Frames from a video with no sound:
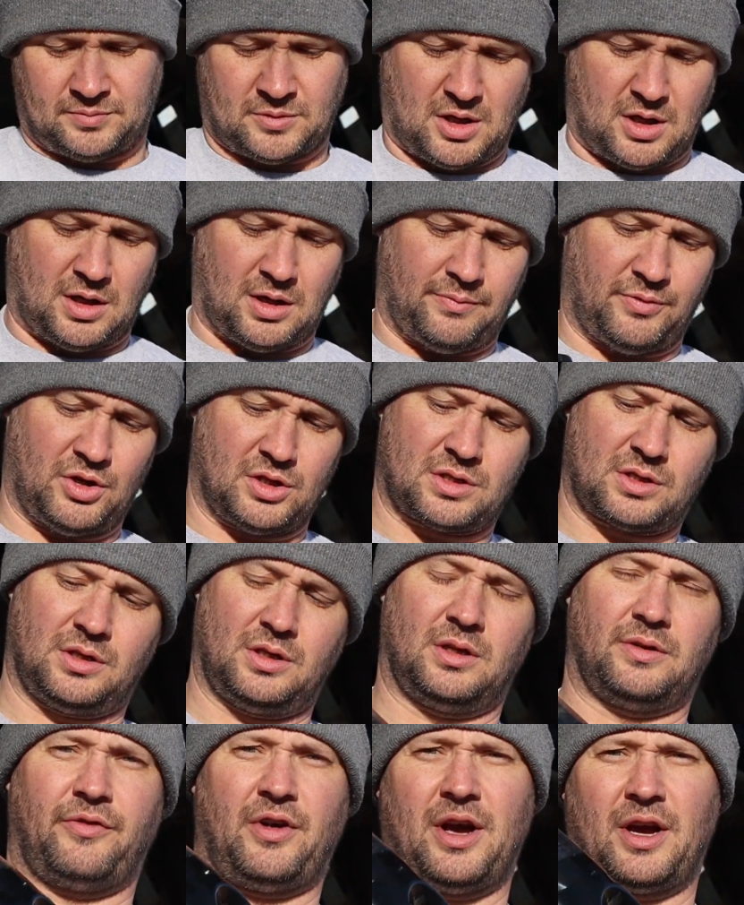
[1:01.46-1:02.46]

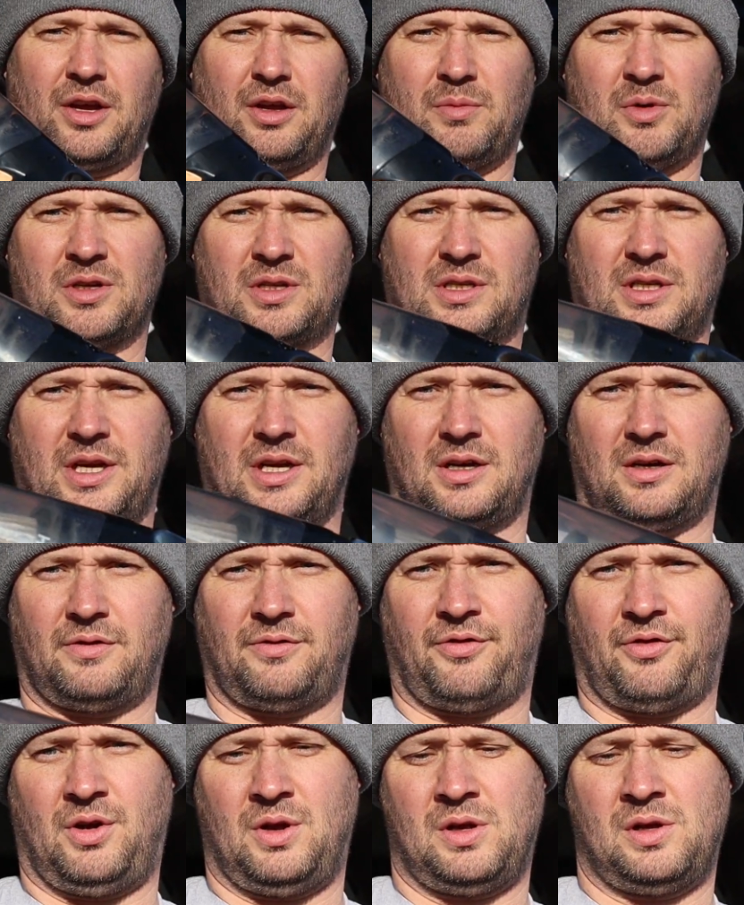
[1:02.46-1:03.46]
Obviously, the vacuum
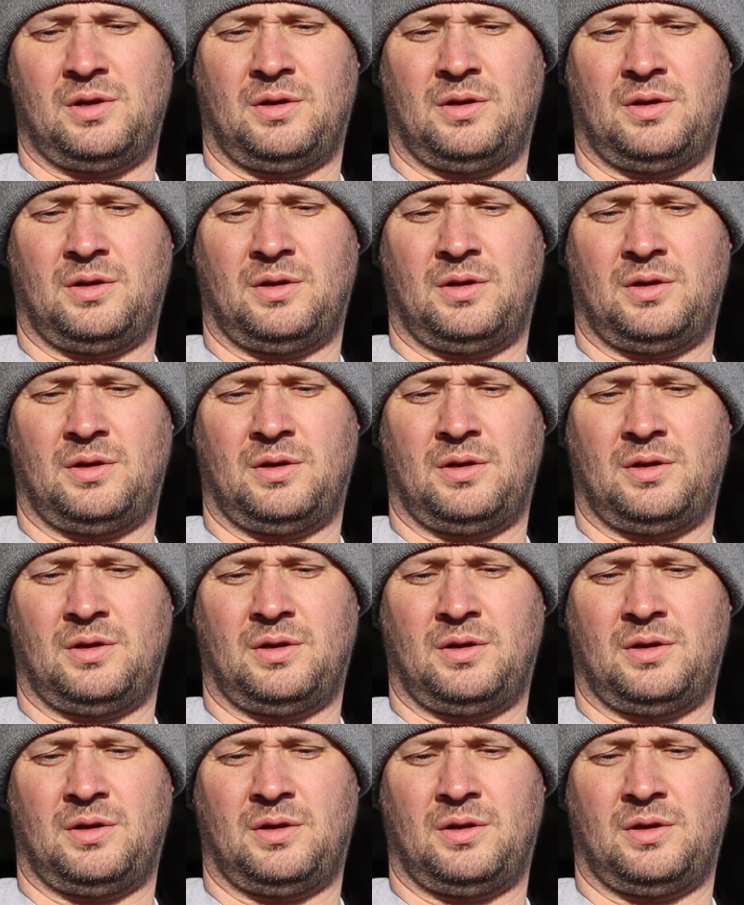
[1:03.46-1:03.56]
itself.